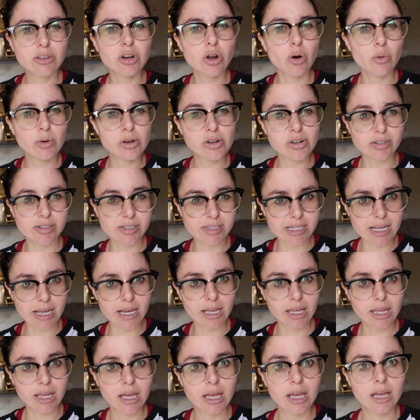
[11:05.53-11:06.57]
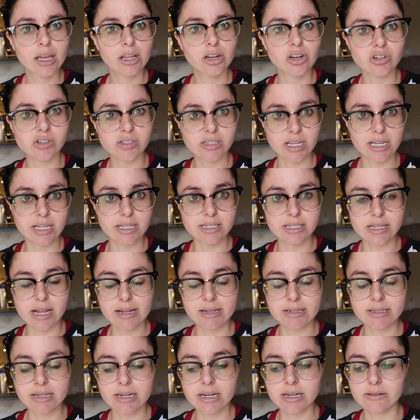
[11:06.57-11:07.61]
You know, when you're sick, your skin's
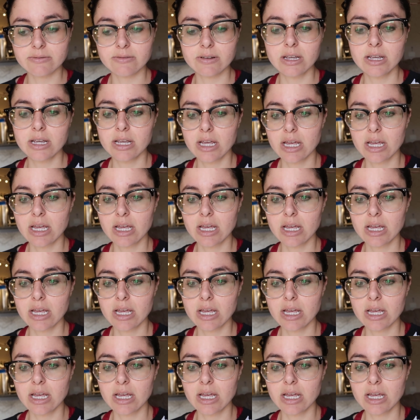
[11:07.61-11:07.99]
sensitive,